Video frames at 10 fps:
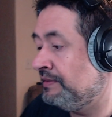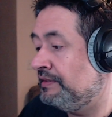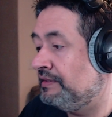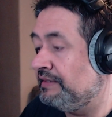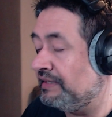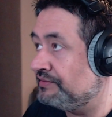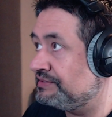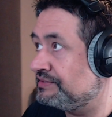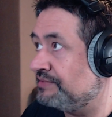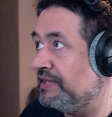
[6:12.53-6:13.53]
Now this
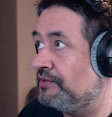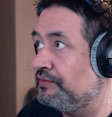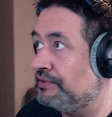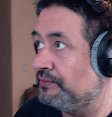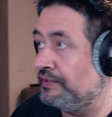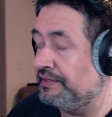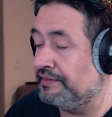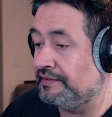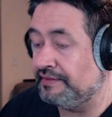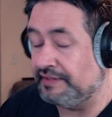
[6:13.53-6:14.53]
is the Maono with
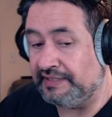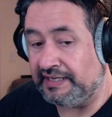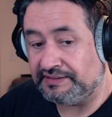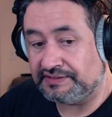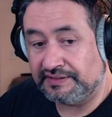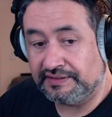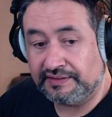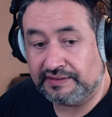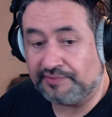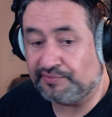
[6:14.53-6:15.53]
the gate,
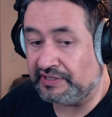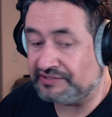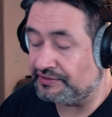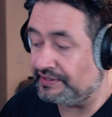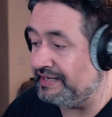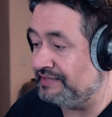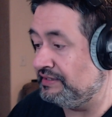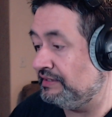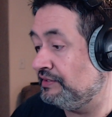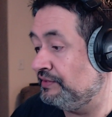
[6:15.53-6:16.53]
compressor, and
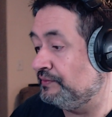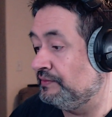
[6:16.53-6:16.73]
EQ.